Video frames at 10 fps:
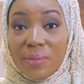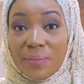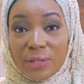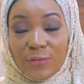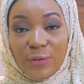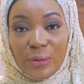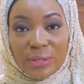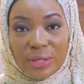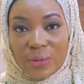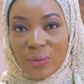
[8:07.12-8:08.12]
Remember to follow
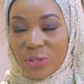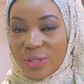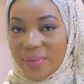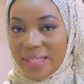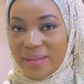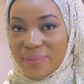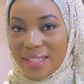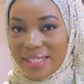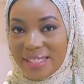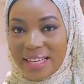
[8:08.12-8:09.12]
us on our social media
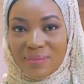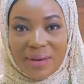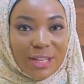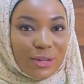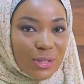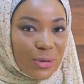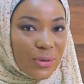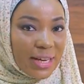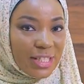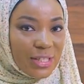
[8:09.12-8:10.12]
pages at
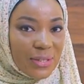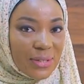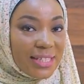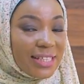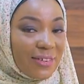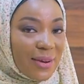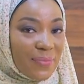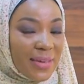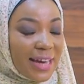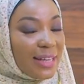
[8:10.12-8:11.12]
Maggie_Nigeria on
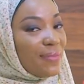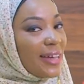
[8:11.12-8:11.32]
Instagram and at